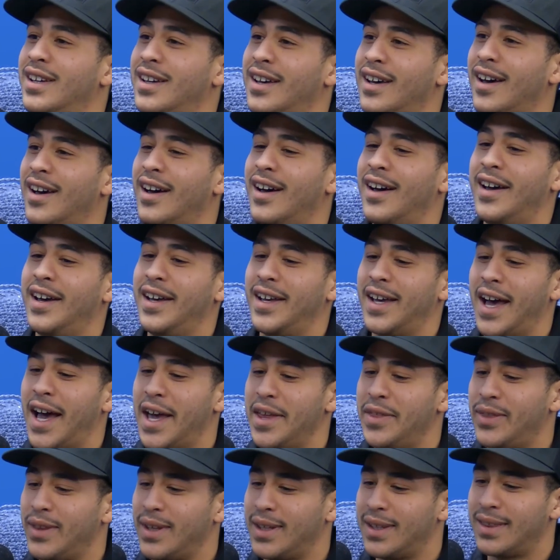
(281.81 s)
Uh, I
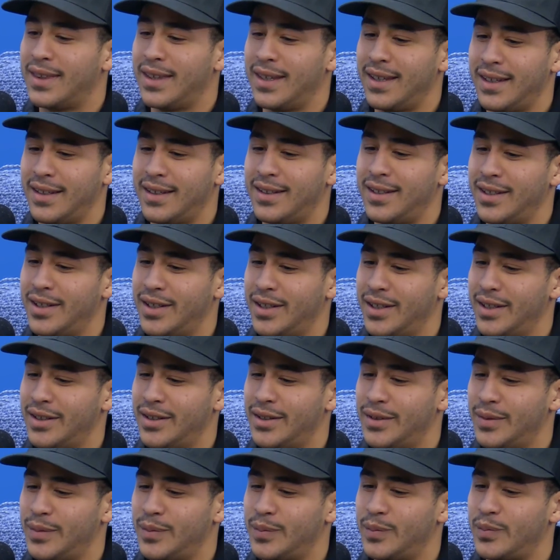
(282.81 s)
think that
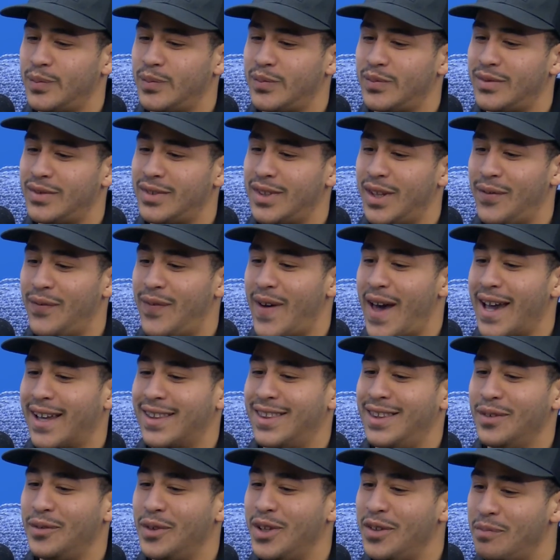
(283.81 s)
the fact
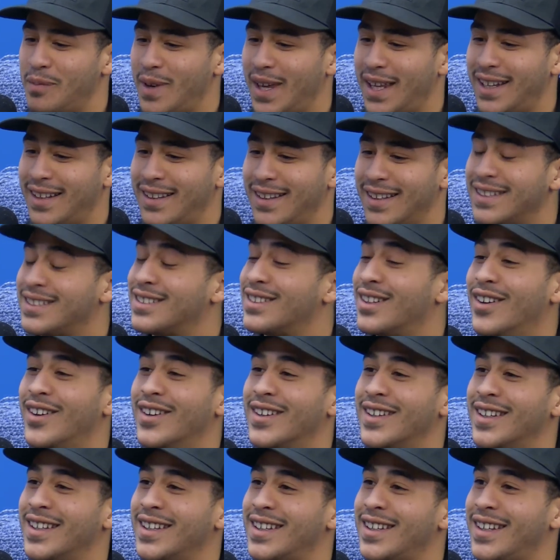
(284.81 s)
that we've made it this
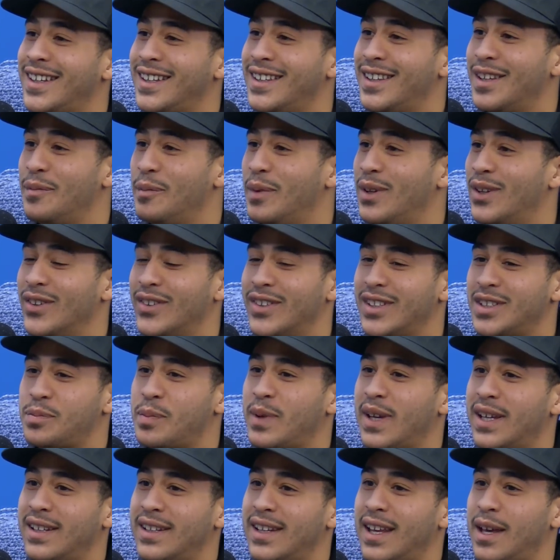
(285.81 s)
long in the middle of this
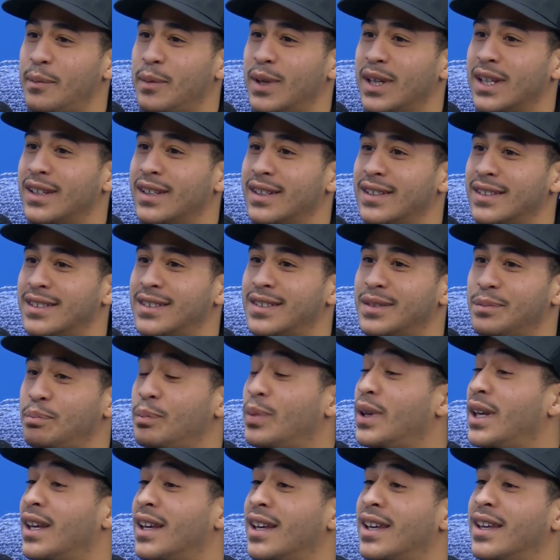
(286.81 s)
pandemic is mm-hmm.
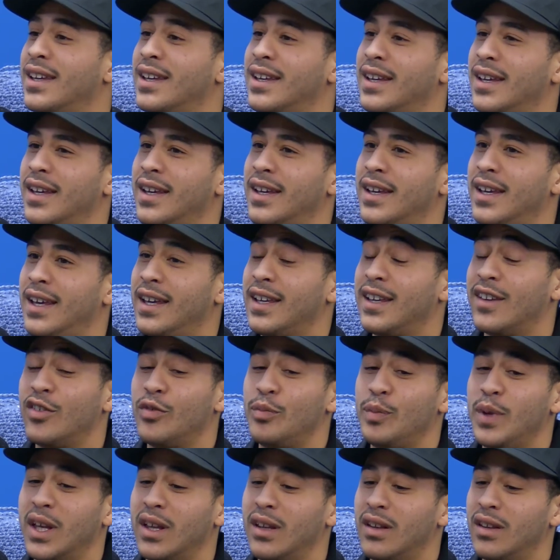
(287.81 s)
big. It gives
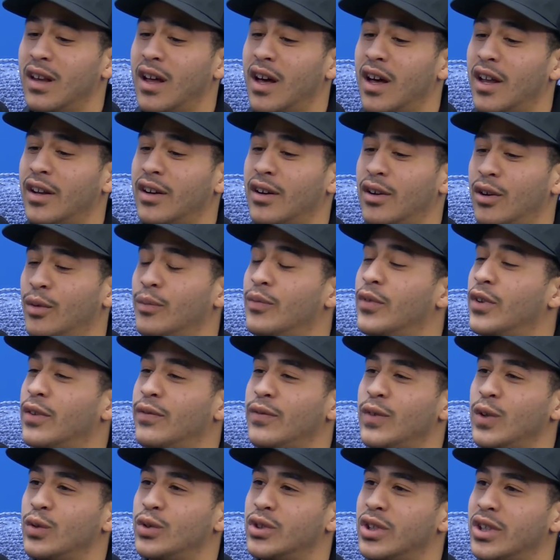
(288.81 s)
me a lot of hope for the
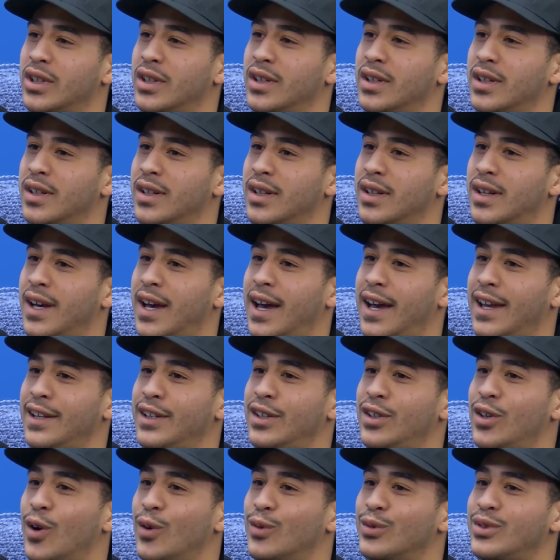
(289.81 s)
future. I
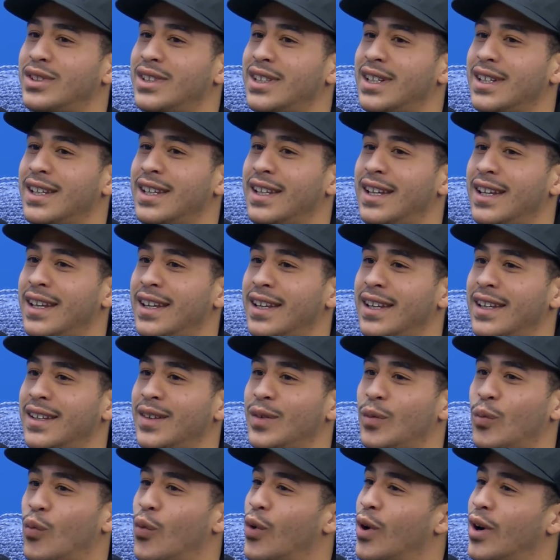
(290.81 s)
don't yeah. see it getting
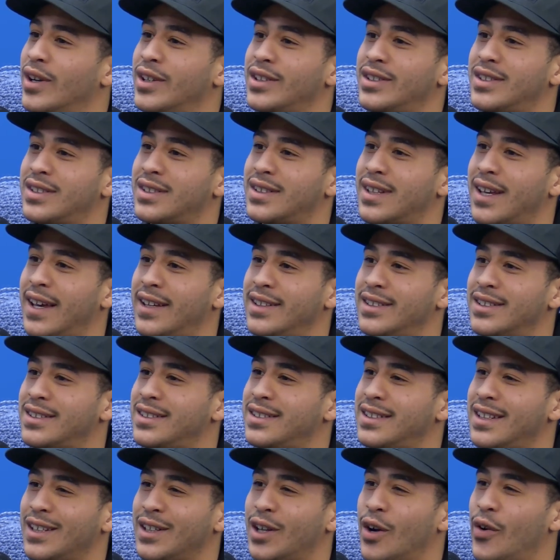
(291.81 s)
worse. I just
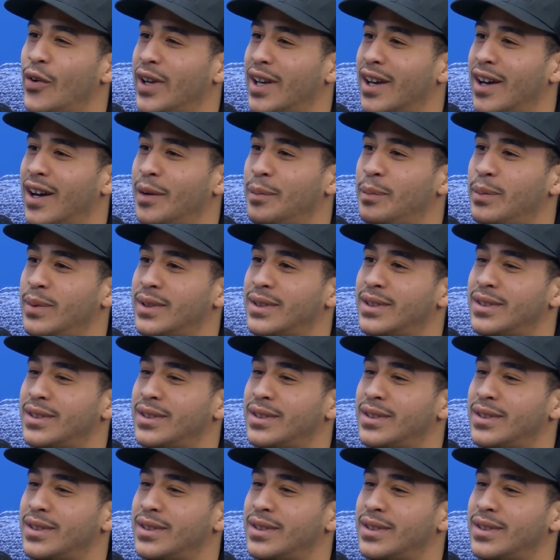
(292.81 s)
see it going up.